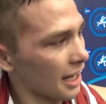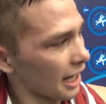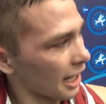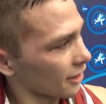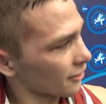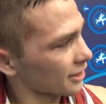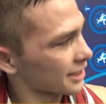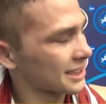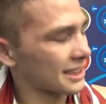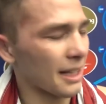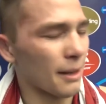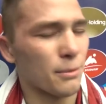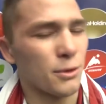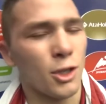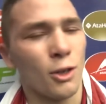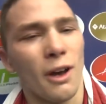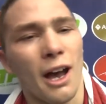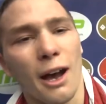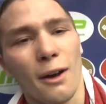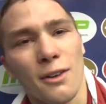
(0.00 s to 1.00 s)
I only
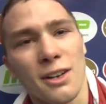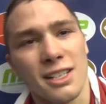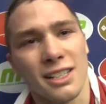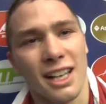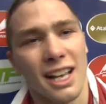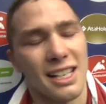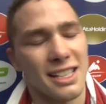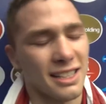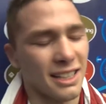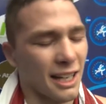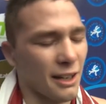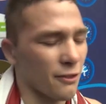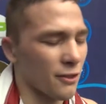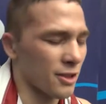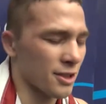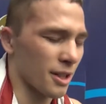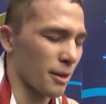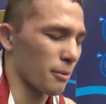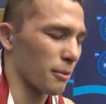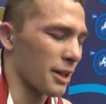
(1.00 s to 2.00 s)
slept 2 hours last night
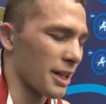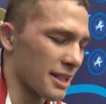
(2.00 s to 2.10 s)
for some